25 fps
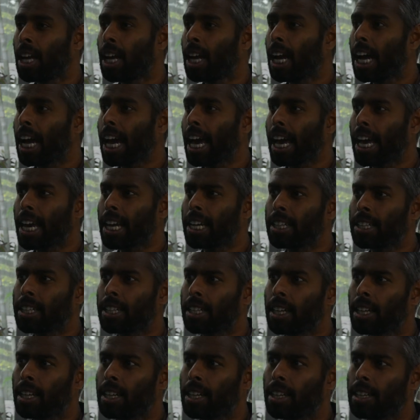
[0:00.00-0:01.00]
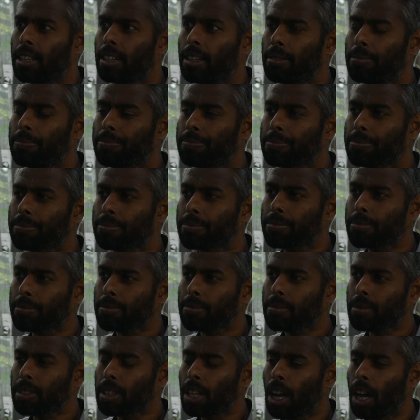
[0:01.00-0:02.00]
And uh,
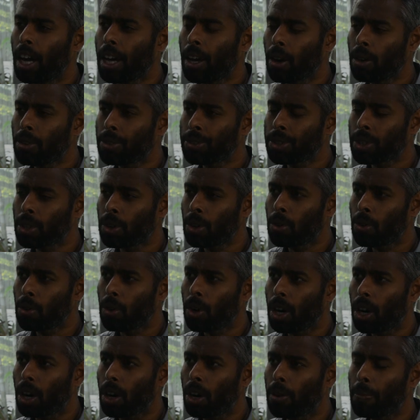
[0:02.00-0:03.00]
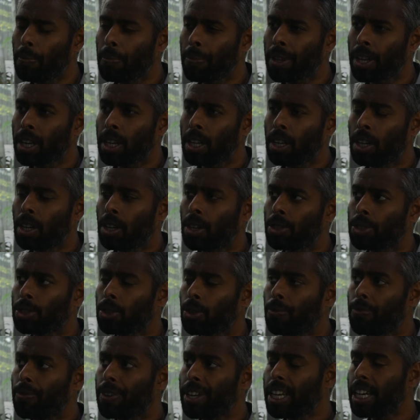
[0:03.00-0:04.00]
I also, uh, so
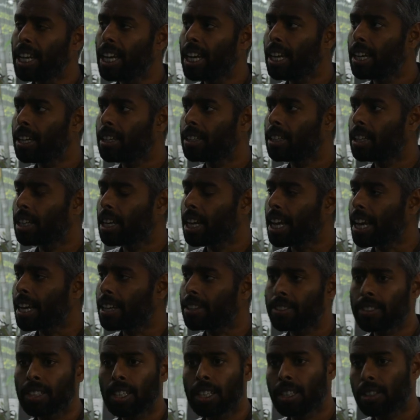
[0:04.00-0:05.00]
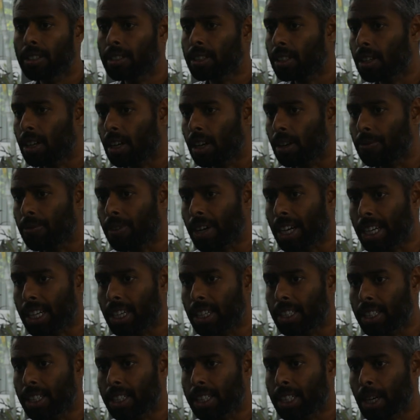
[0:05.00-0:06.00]
we had excellent uh,
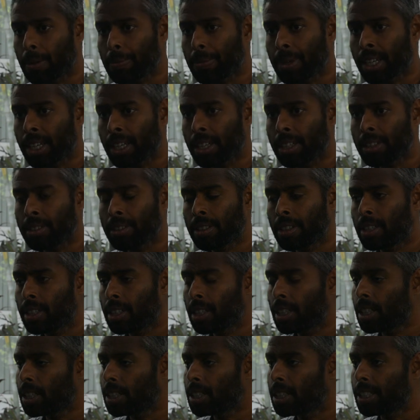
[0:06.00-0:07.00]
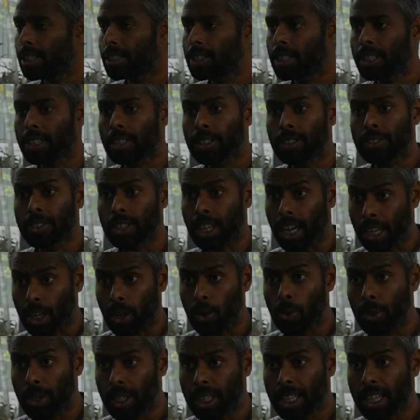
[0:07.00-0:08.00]
faculty coming in, teaching us
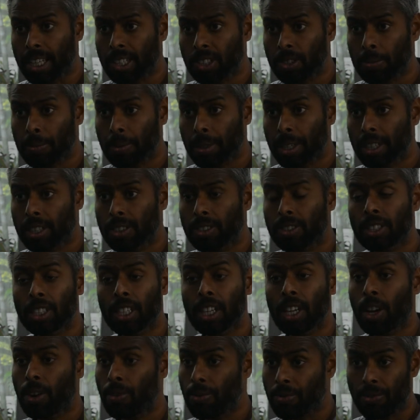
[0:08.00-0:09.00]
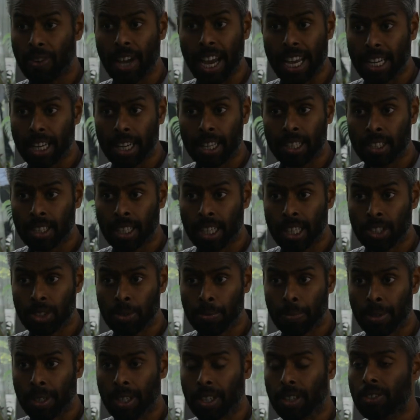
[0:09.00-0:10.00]
accounting aspects, finance
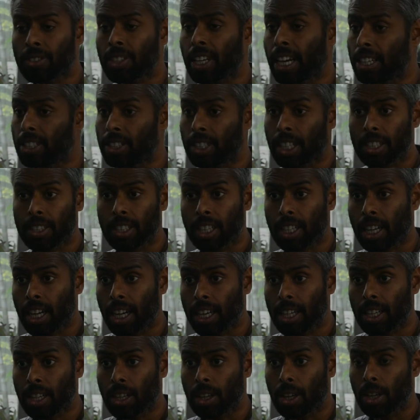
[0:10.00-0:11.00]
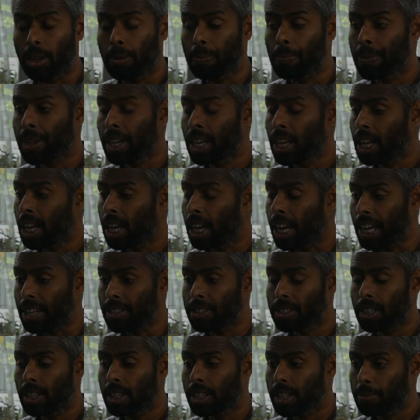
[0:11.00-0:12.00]
aspects. I checked the curriculum. I
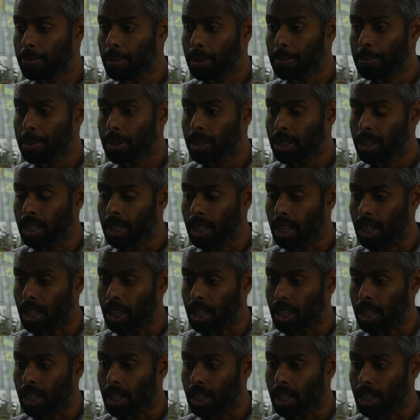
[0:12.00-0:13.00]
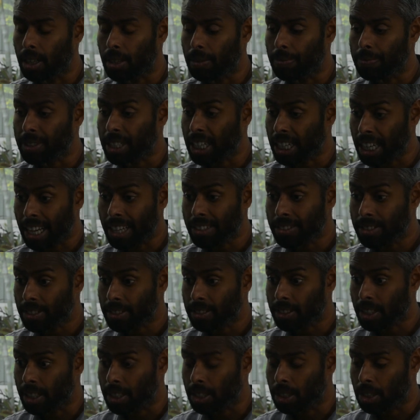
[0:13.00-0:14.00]
still remember uh, uh, classes
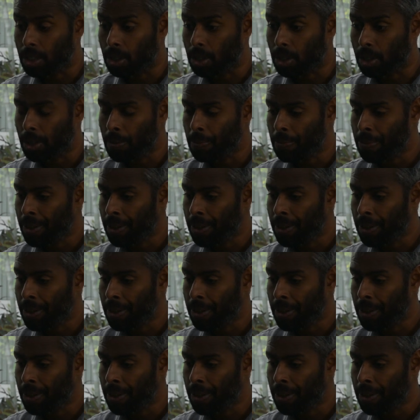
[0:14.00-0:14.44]
I took.